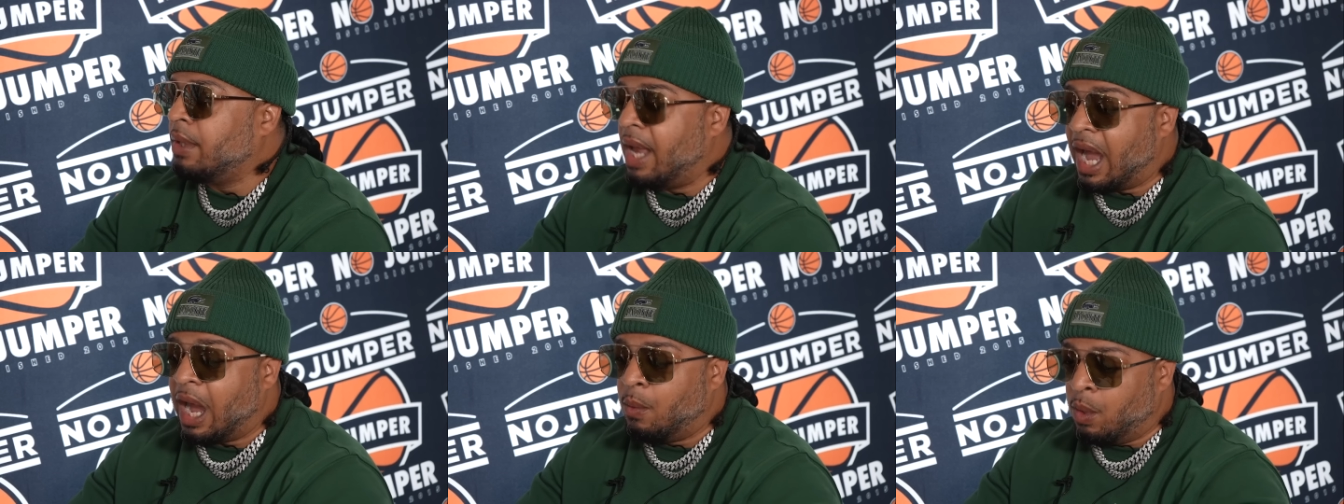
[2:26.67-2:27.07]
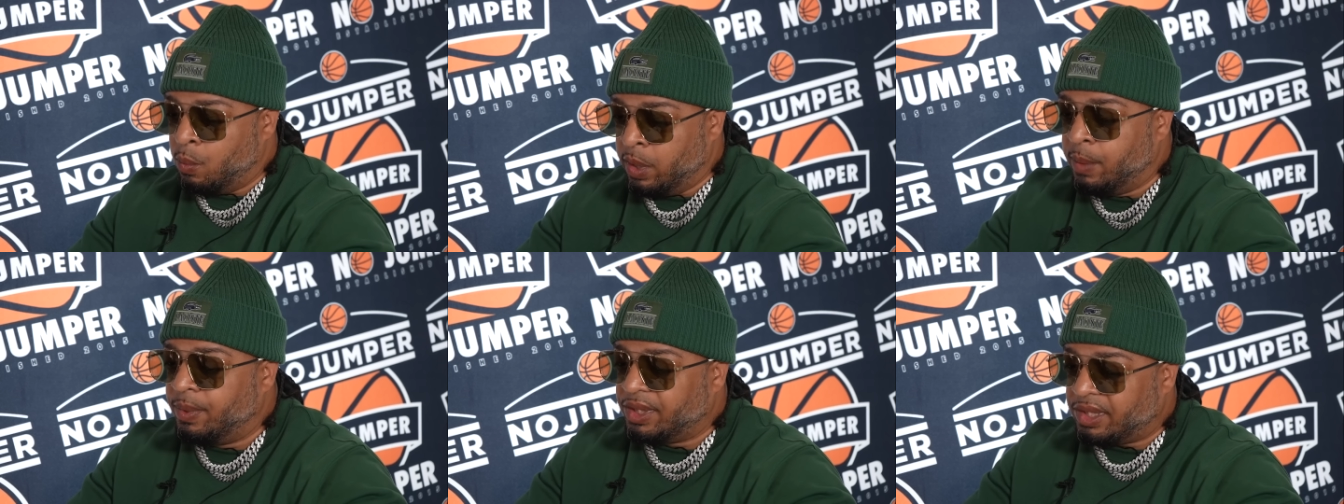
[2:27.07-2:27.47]
Nah, when
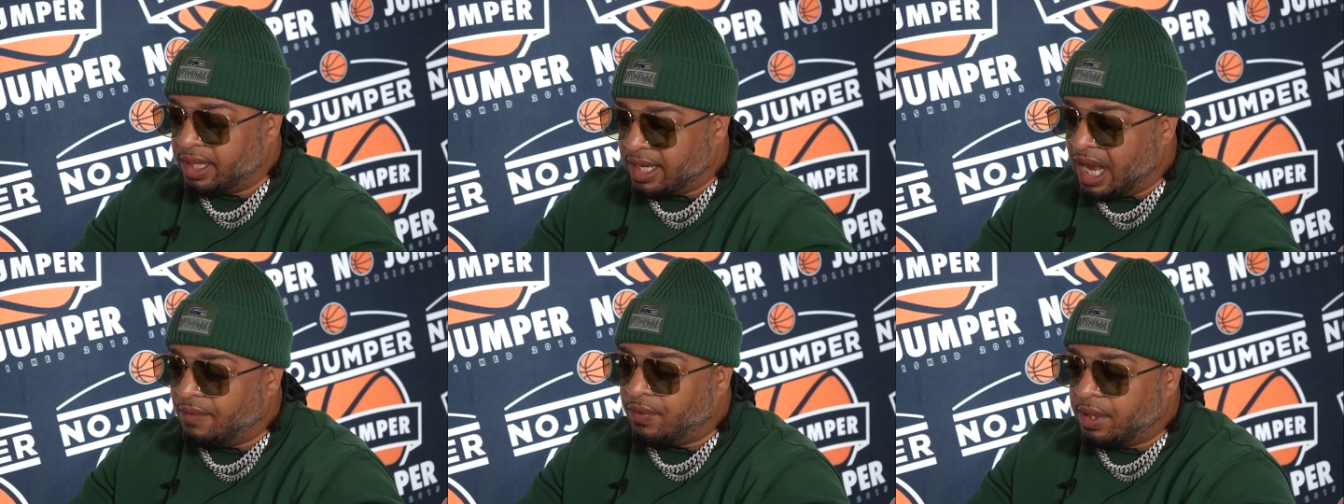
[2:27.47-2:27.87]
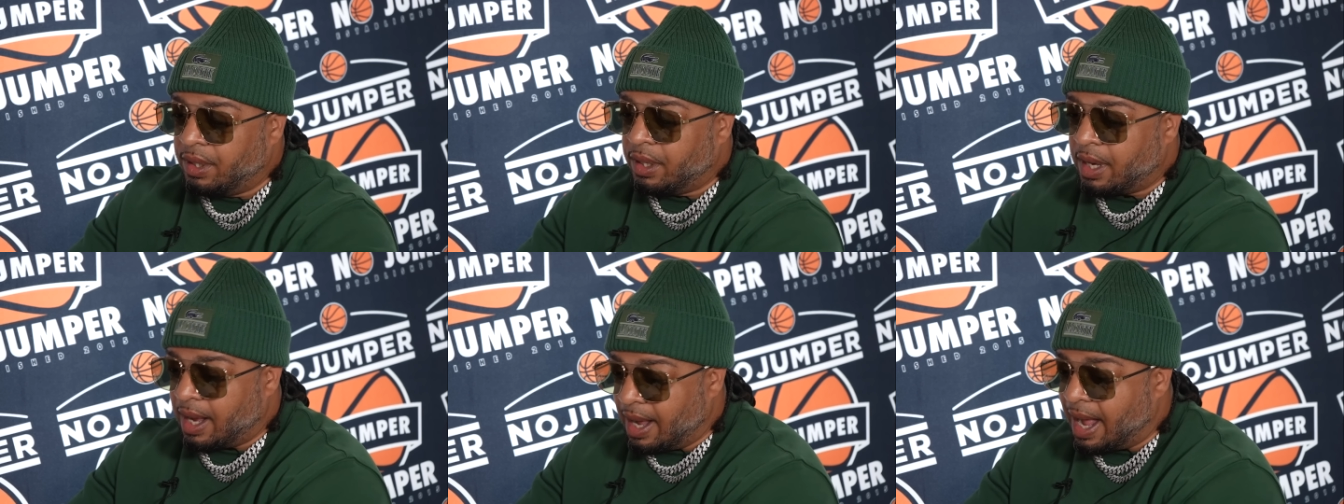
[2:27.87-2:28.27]
we was together,
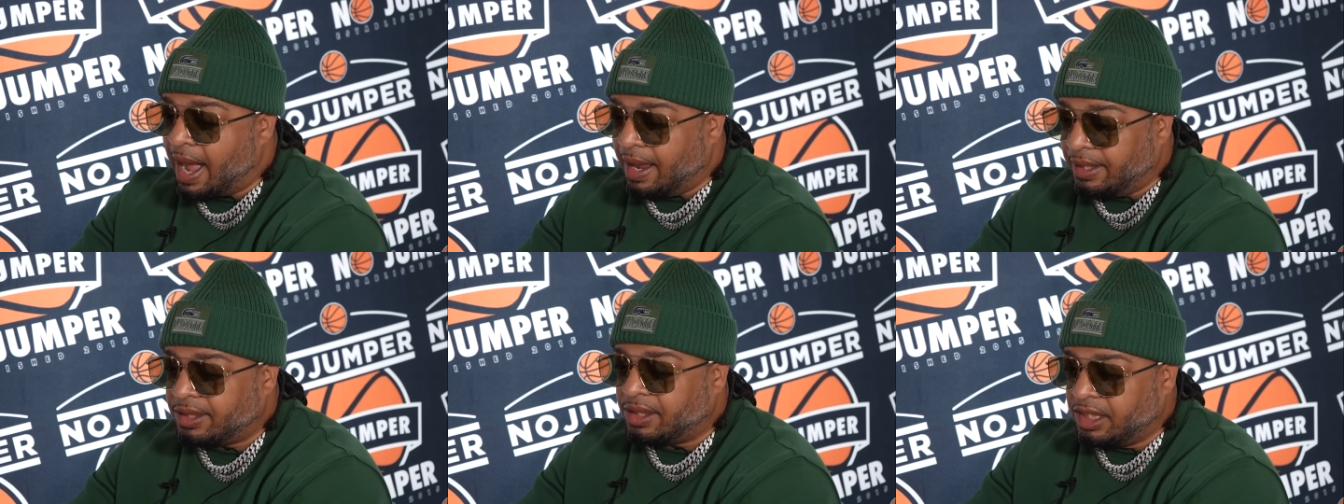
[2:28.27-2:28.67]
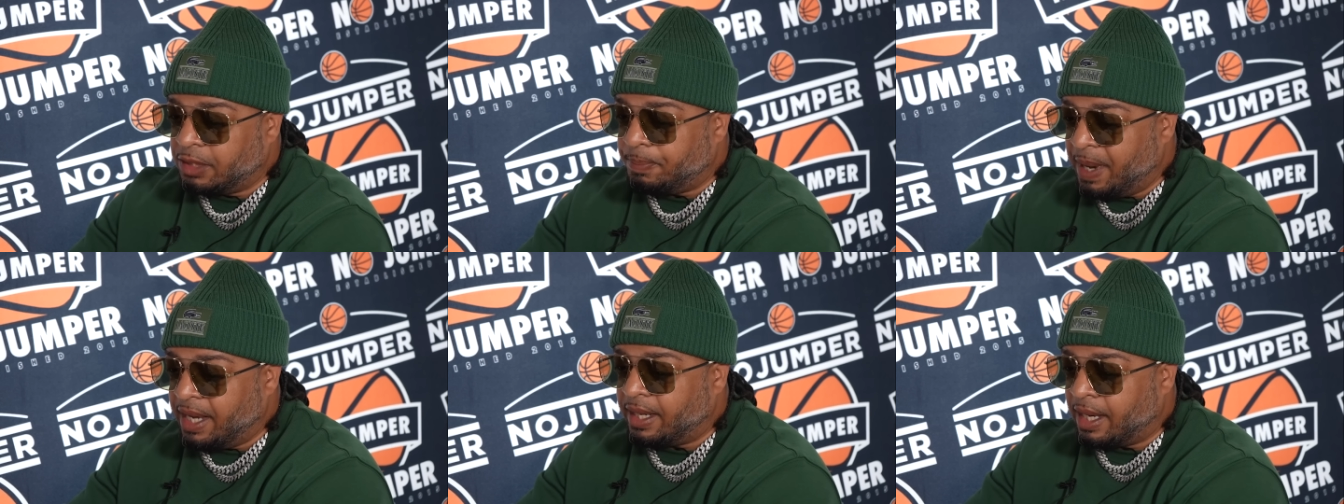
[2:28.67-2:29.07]
honestly
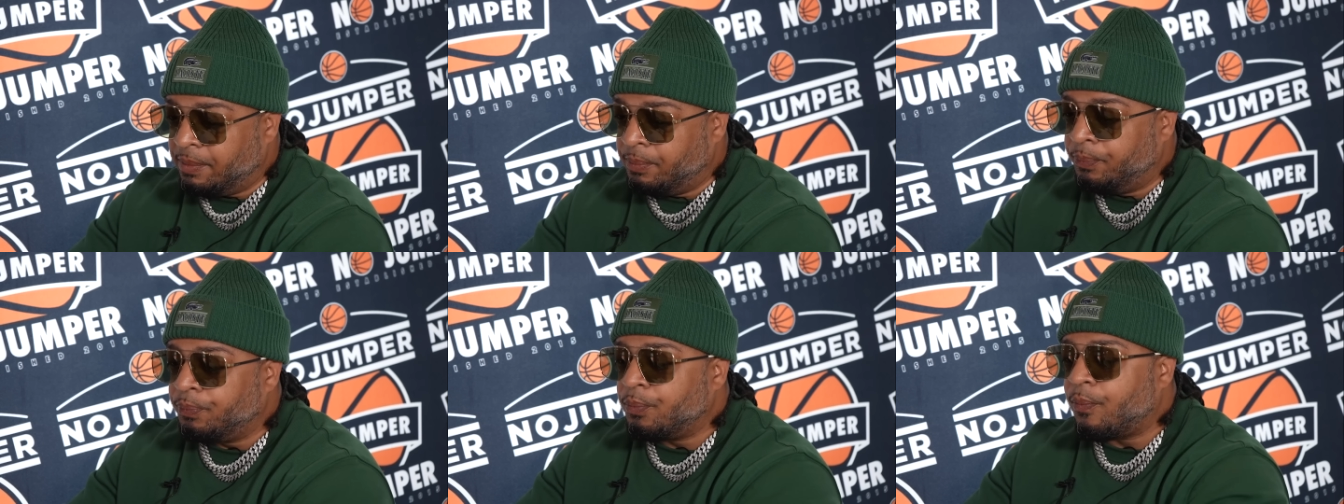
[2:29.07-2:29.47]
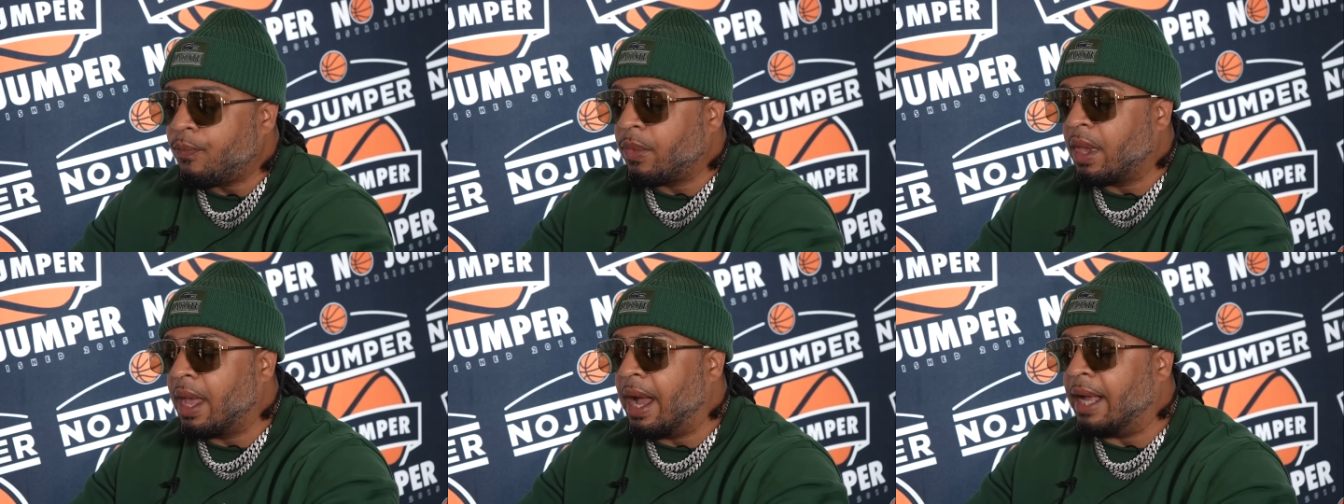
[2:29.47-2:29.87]
speaking,
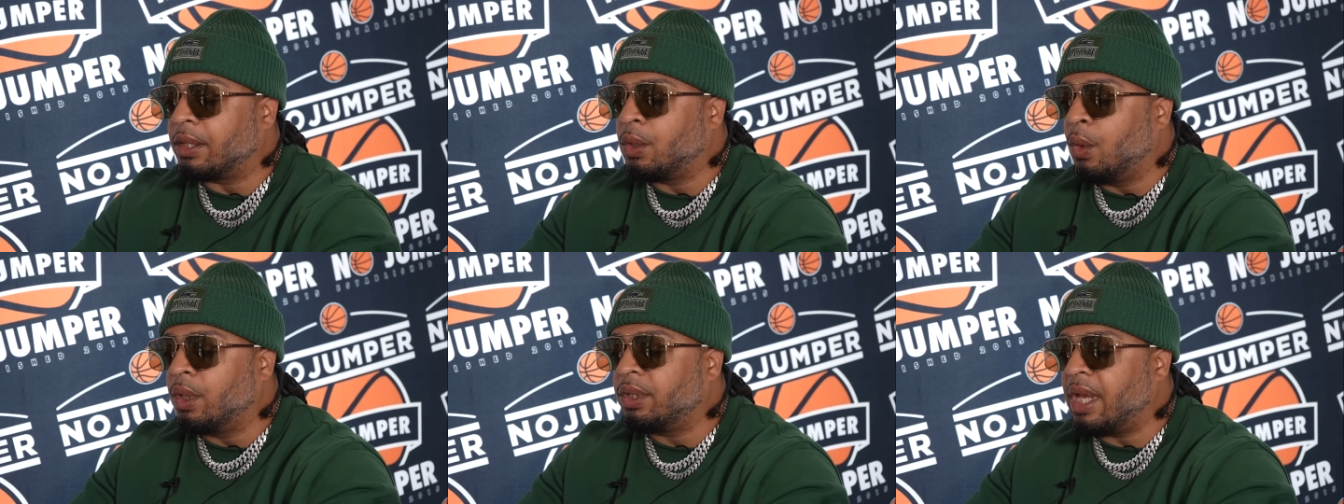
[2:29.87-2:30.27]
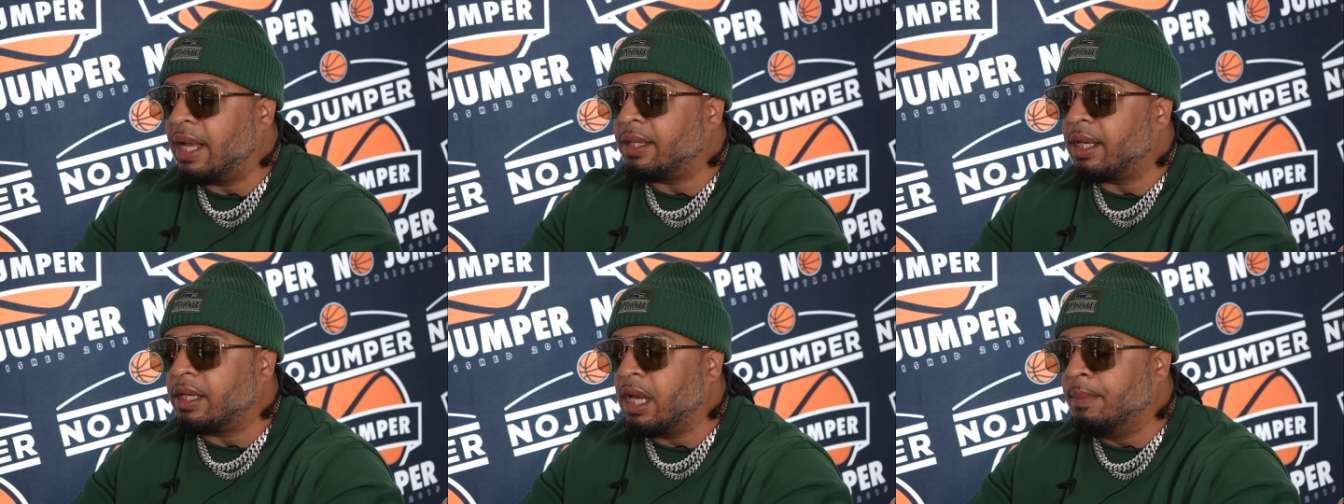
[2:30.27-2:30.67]
I thought
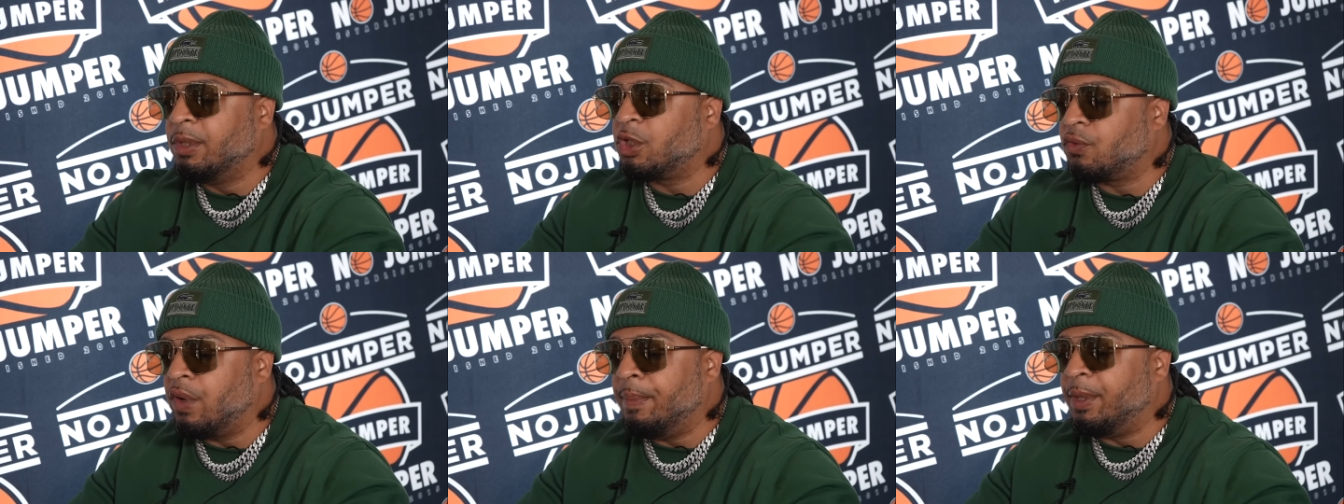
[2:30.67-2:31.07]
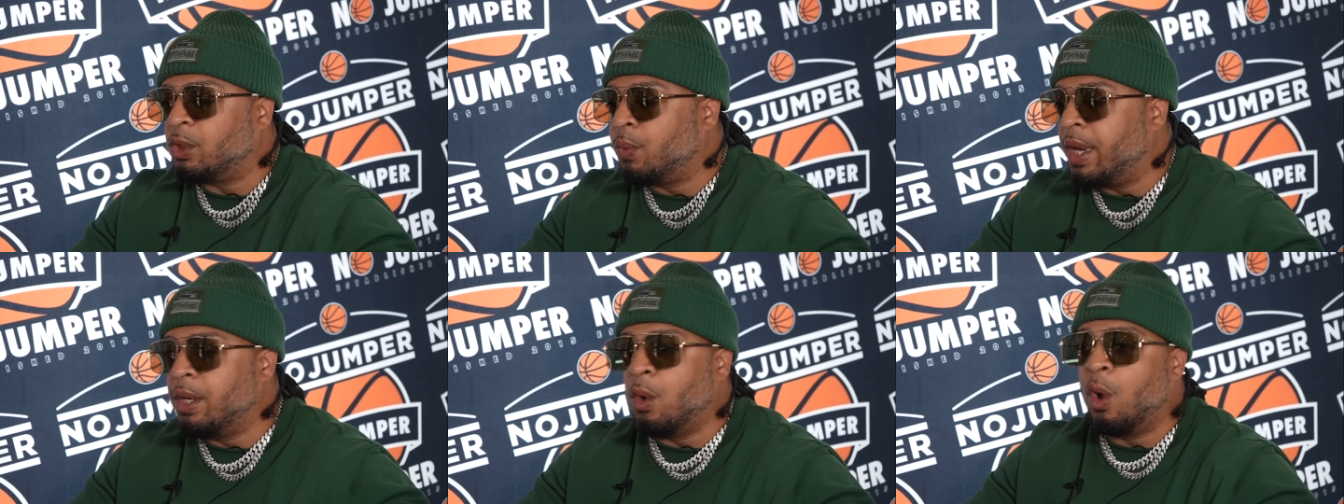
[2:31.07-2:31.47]
that the chemistry
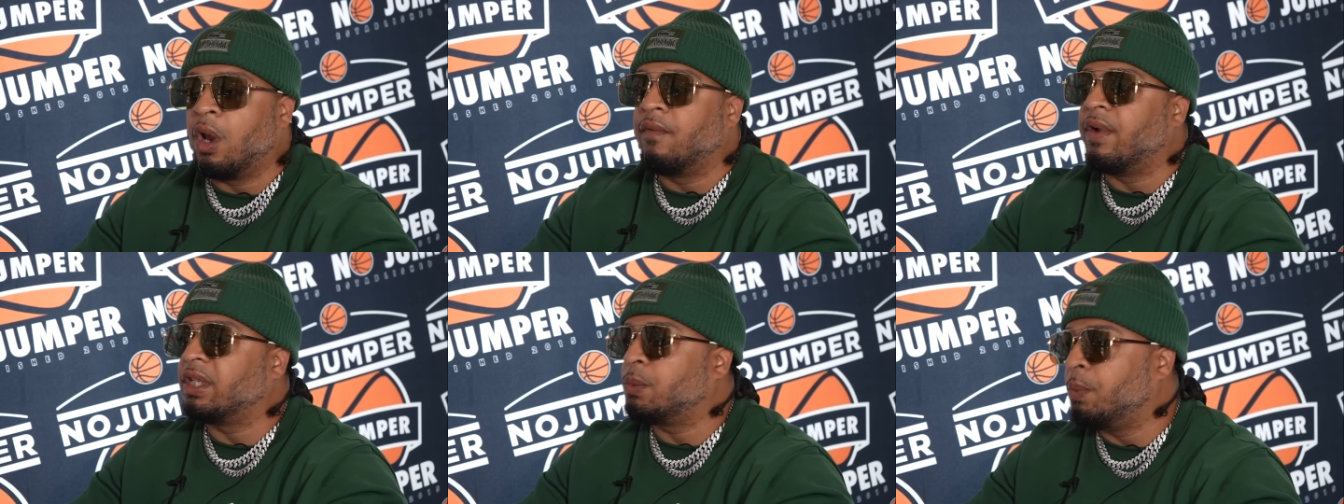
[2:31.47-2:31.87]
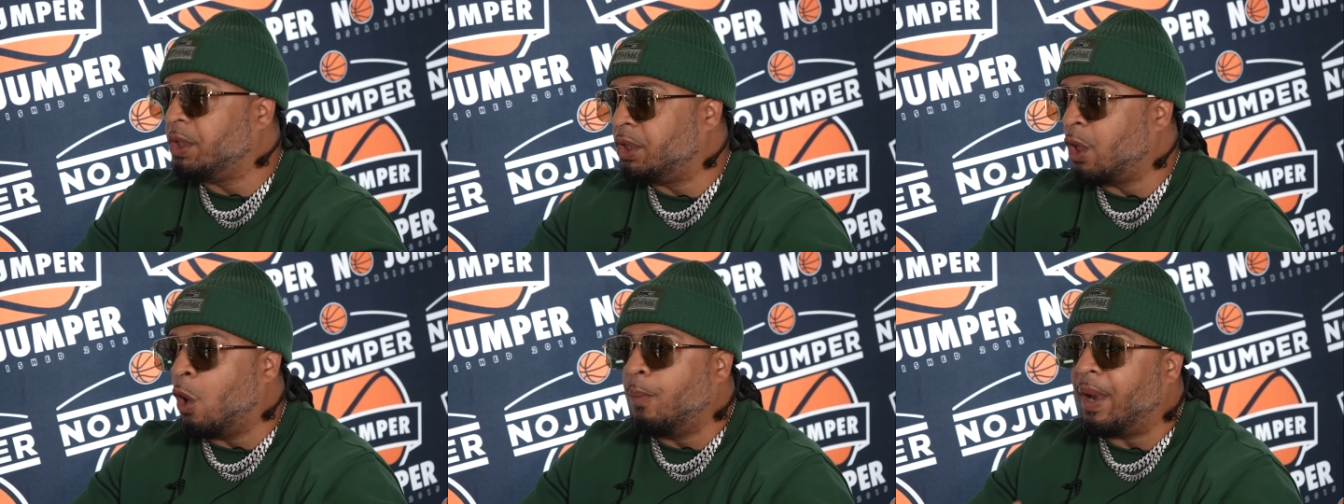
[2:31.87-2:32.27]
between all of us
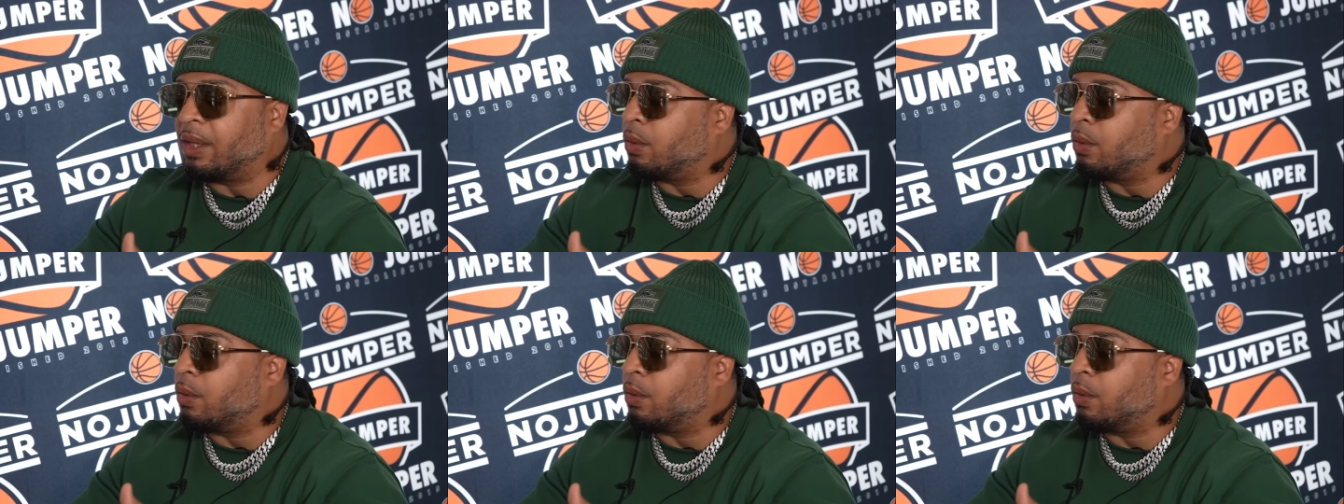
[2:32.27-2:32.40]
was dope.